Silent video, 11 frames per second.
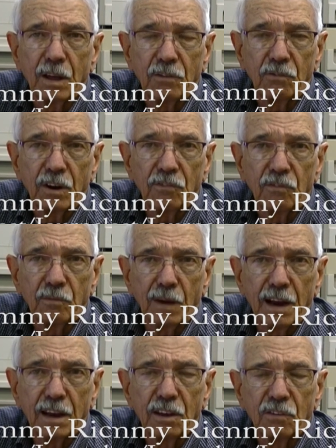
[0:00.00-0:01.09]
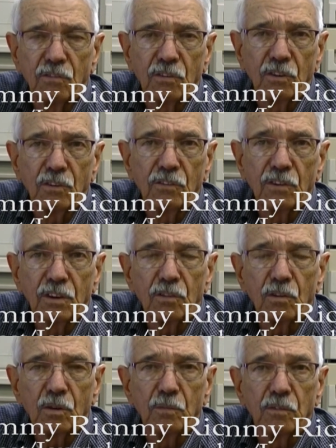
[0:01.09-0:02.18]
addressing my concerns in
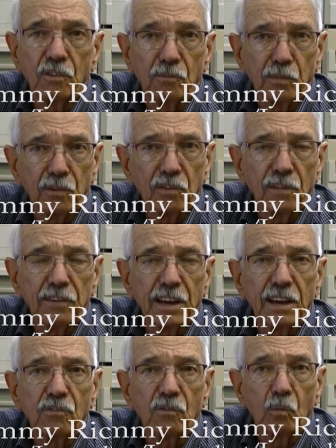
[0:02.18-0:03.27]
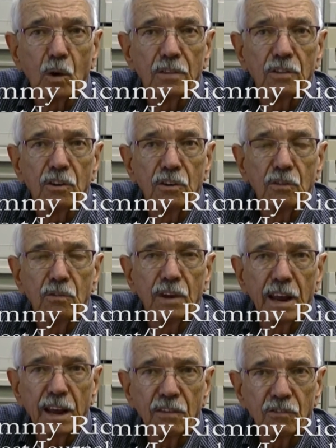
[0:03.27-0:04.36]
terms of specifics of what to do
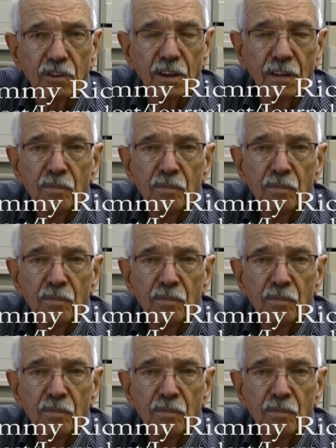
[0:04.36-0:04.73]
next.